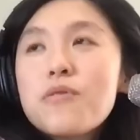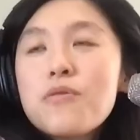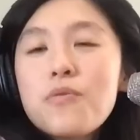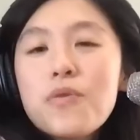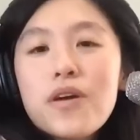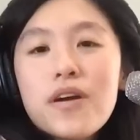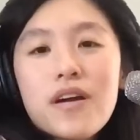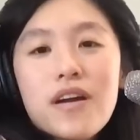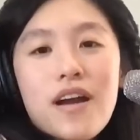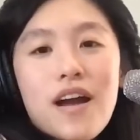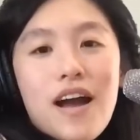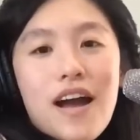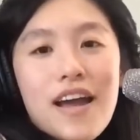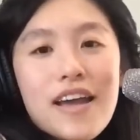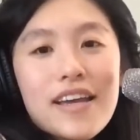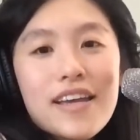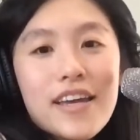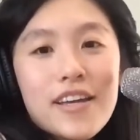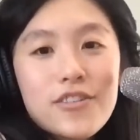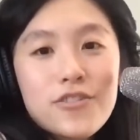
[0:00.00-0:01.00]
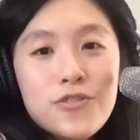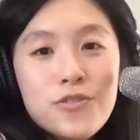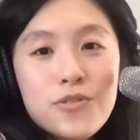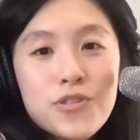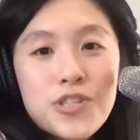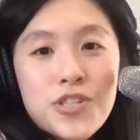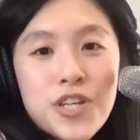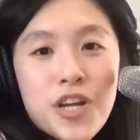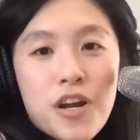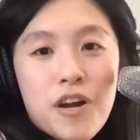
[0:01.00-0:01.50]
where I get to
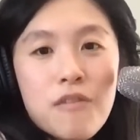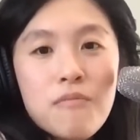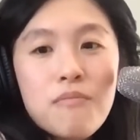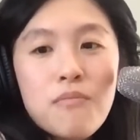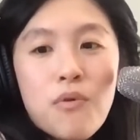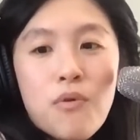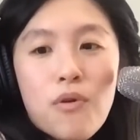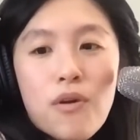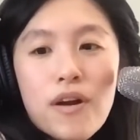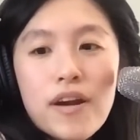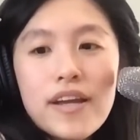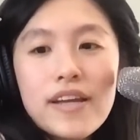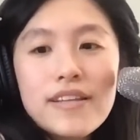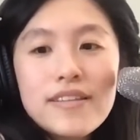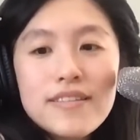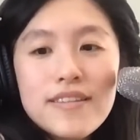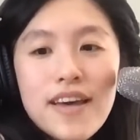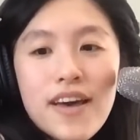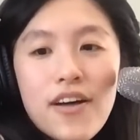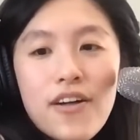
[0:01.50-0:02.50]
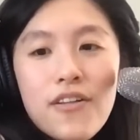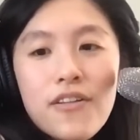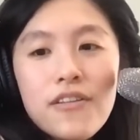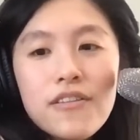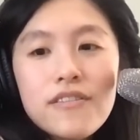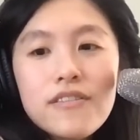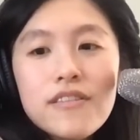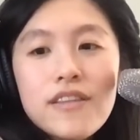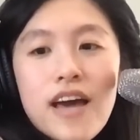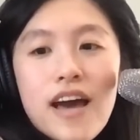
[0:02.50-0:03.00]
share more intel
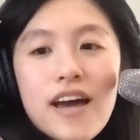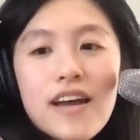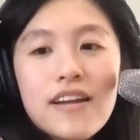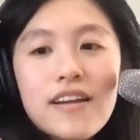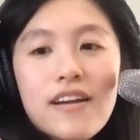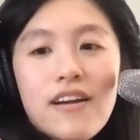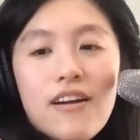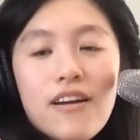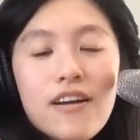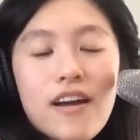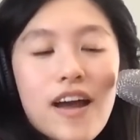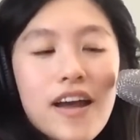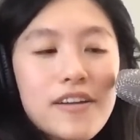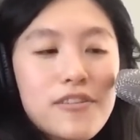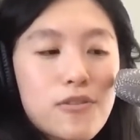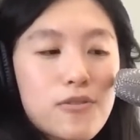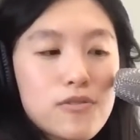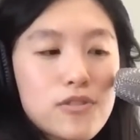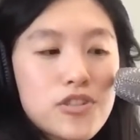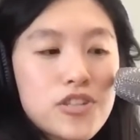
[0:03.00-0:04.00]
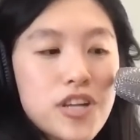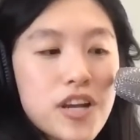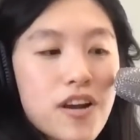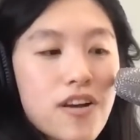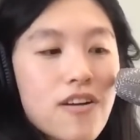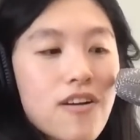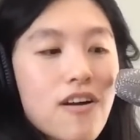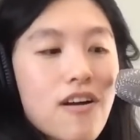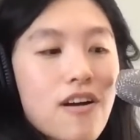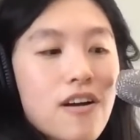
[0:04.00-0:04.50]
that I don't
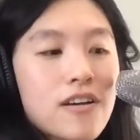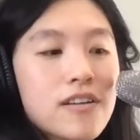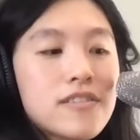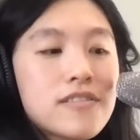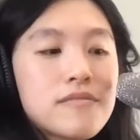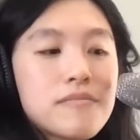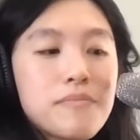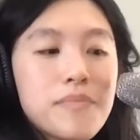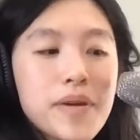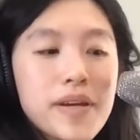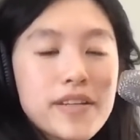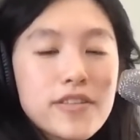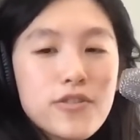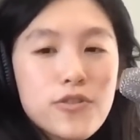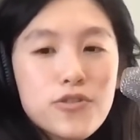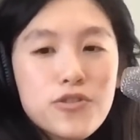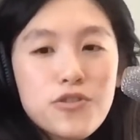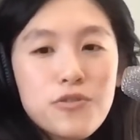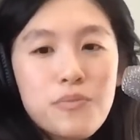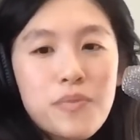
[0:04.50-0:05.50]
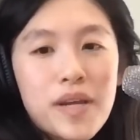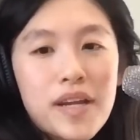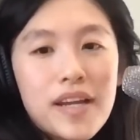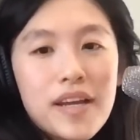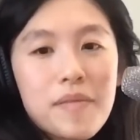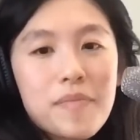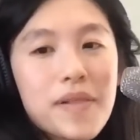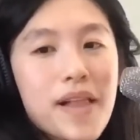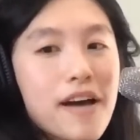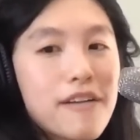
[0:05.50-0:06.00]
share on big social
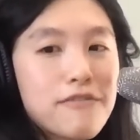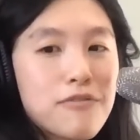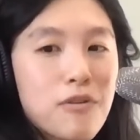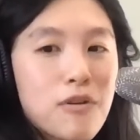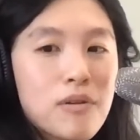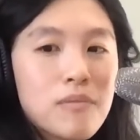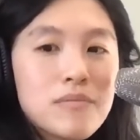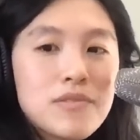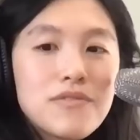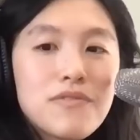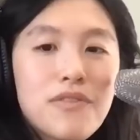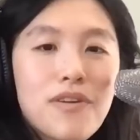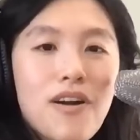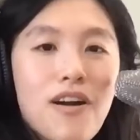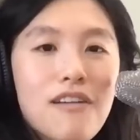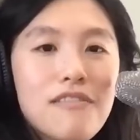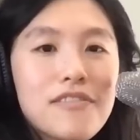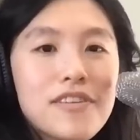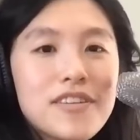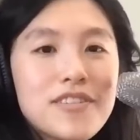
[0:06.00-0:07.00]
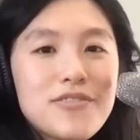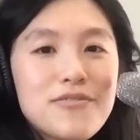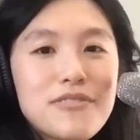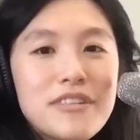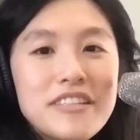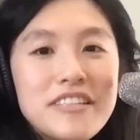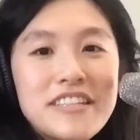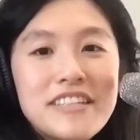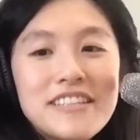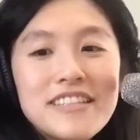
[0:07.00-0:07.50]
media platforms for obvious
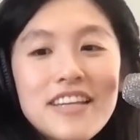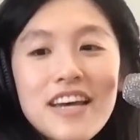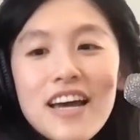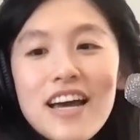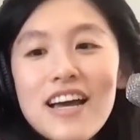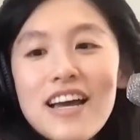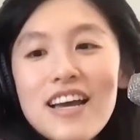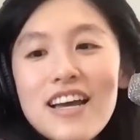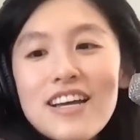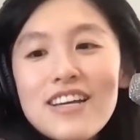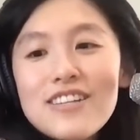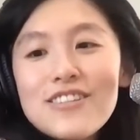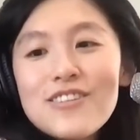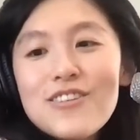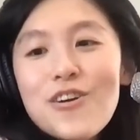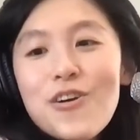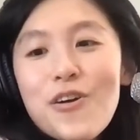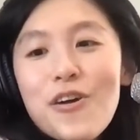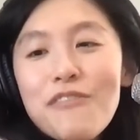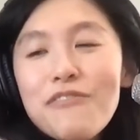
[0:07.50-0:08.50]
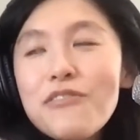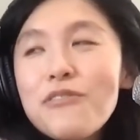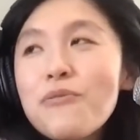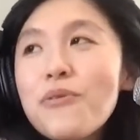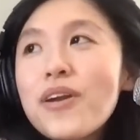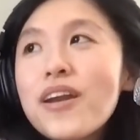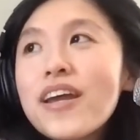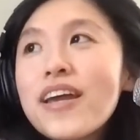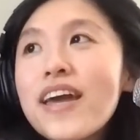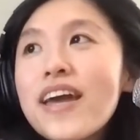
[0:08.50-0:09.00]
reasons. So if you
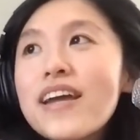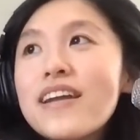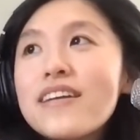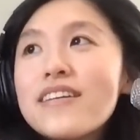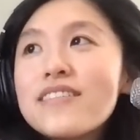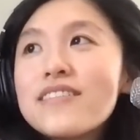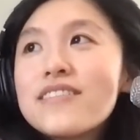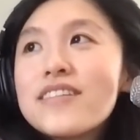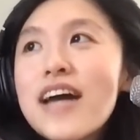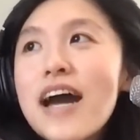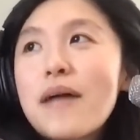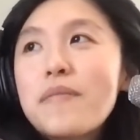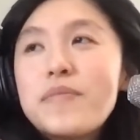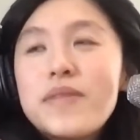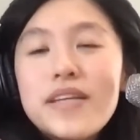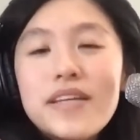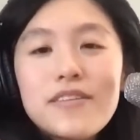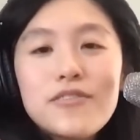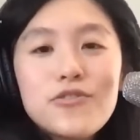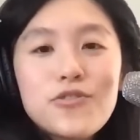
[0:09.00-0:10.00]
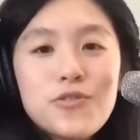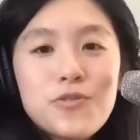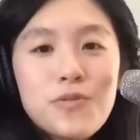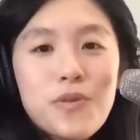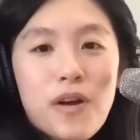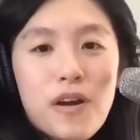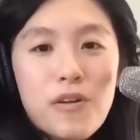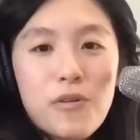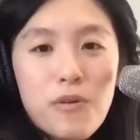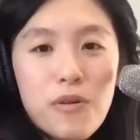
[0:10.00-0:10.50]
want to get tapped into
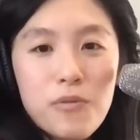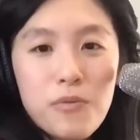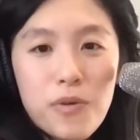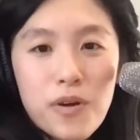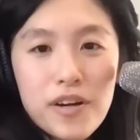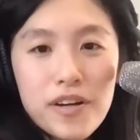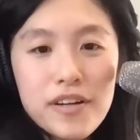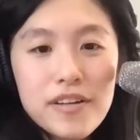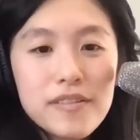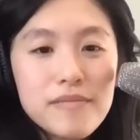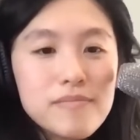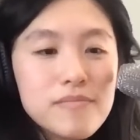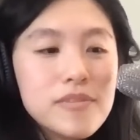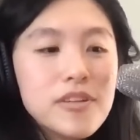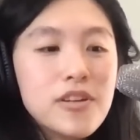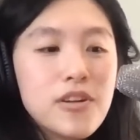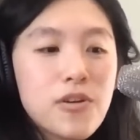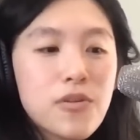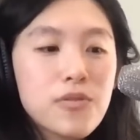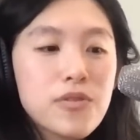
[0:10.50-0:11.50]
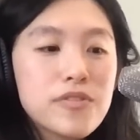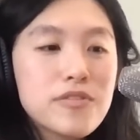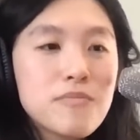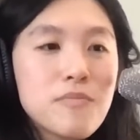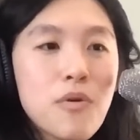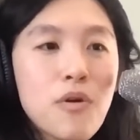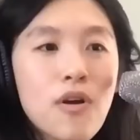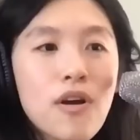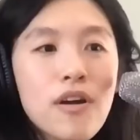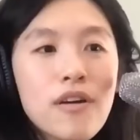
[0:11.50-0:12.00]
our Gridwork, you know, it's
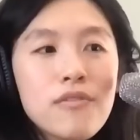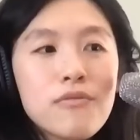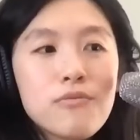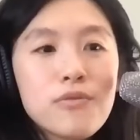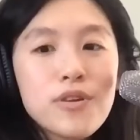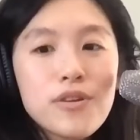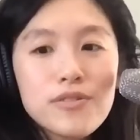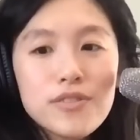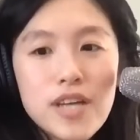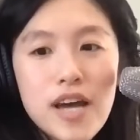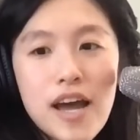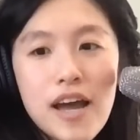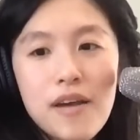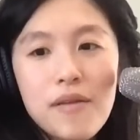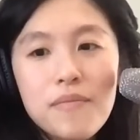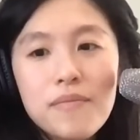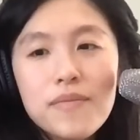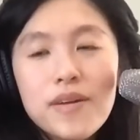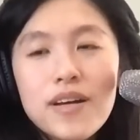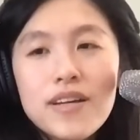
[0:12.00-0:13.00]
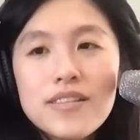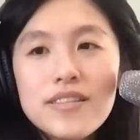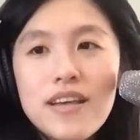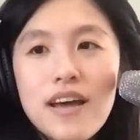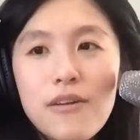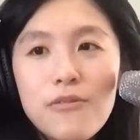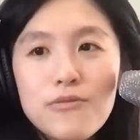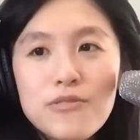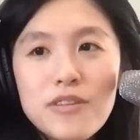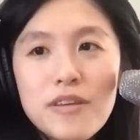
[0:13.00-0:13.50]
more real time, because
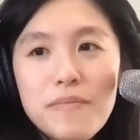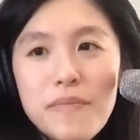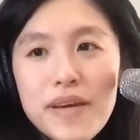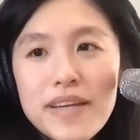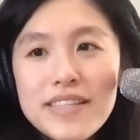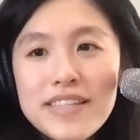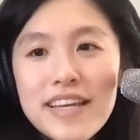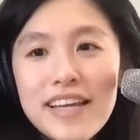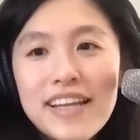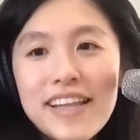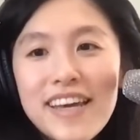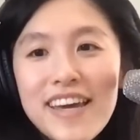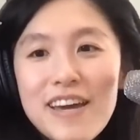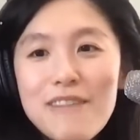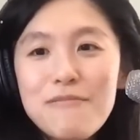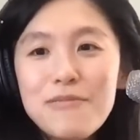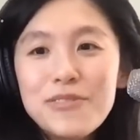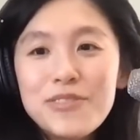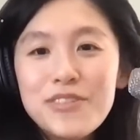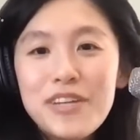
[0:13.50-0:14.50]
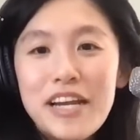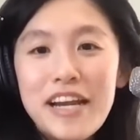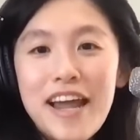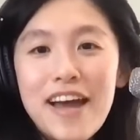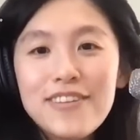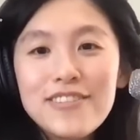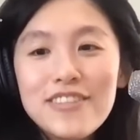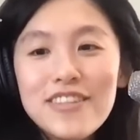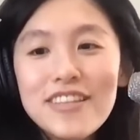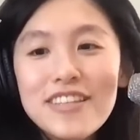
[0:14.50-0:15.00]
I was basically able to
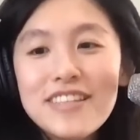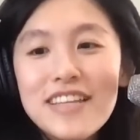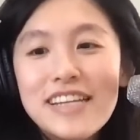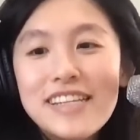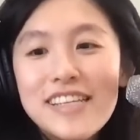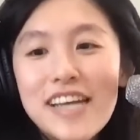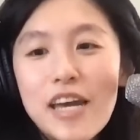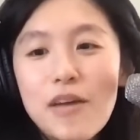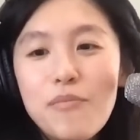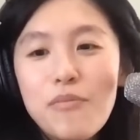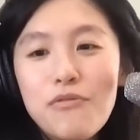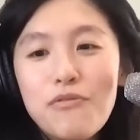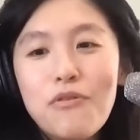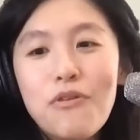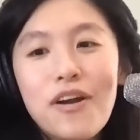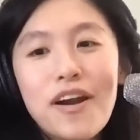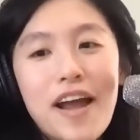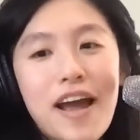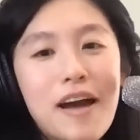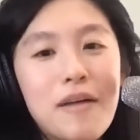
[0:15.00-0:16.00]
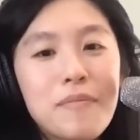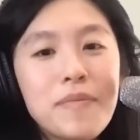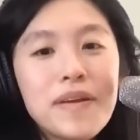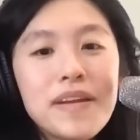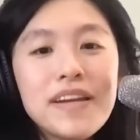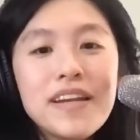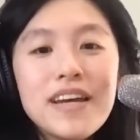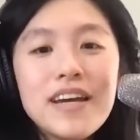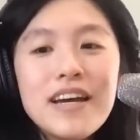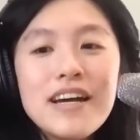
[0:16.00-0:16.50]
announce this a day before it
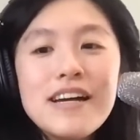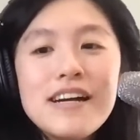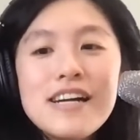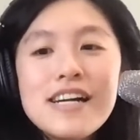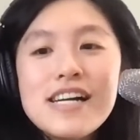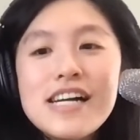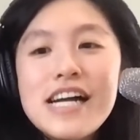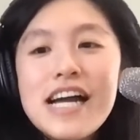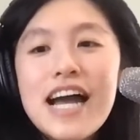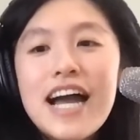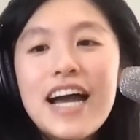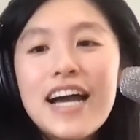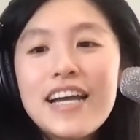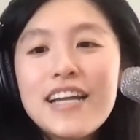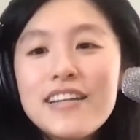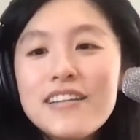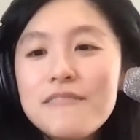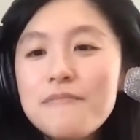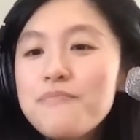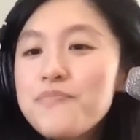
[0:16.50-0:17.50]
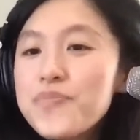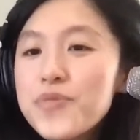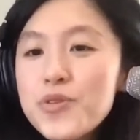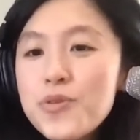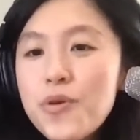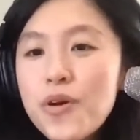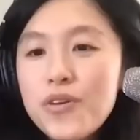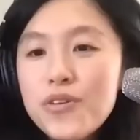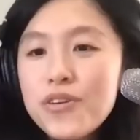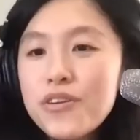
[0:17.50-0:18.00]
happened, and
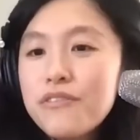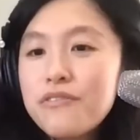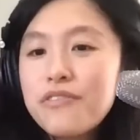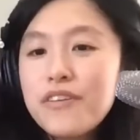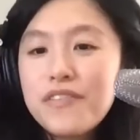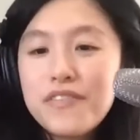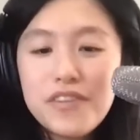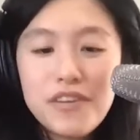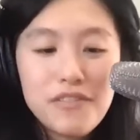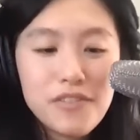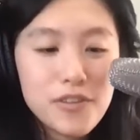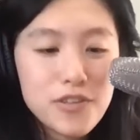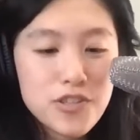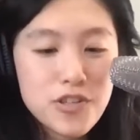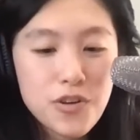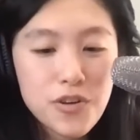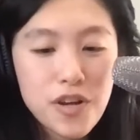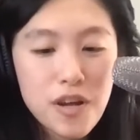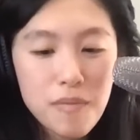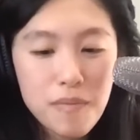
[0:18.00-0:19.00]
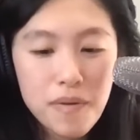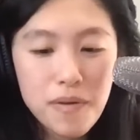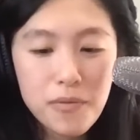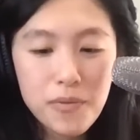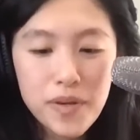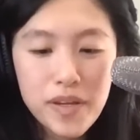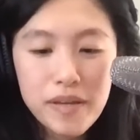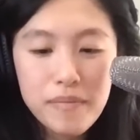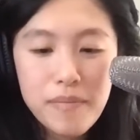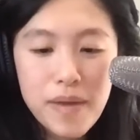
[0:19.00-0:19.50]
250 of you showed up and
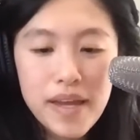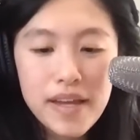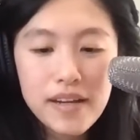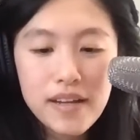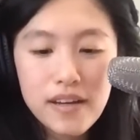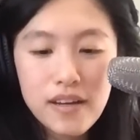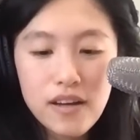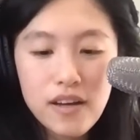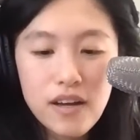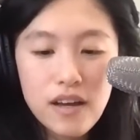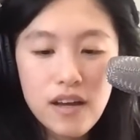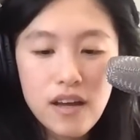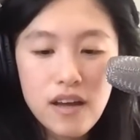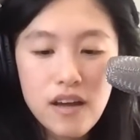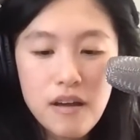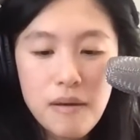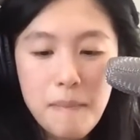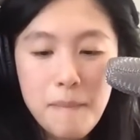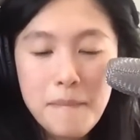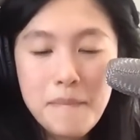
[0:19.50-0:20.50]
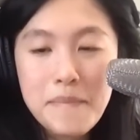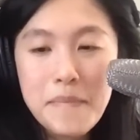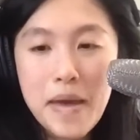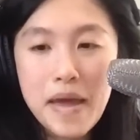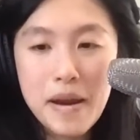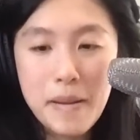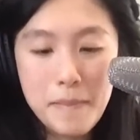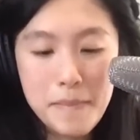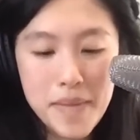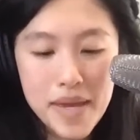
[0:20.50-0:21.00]
we made
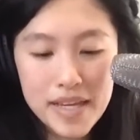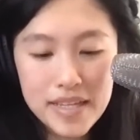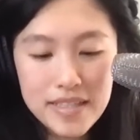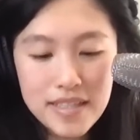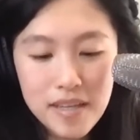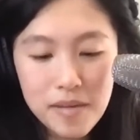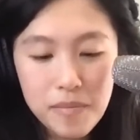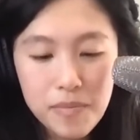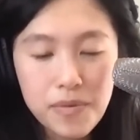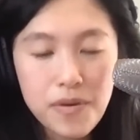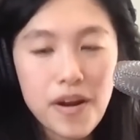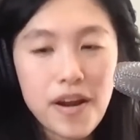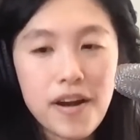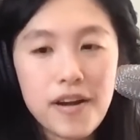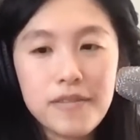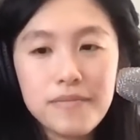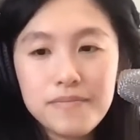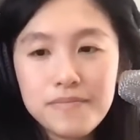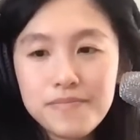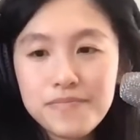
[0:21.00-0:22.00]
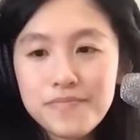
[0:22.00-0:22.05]
an amazing prayer.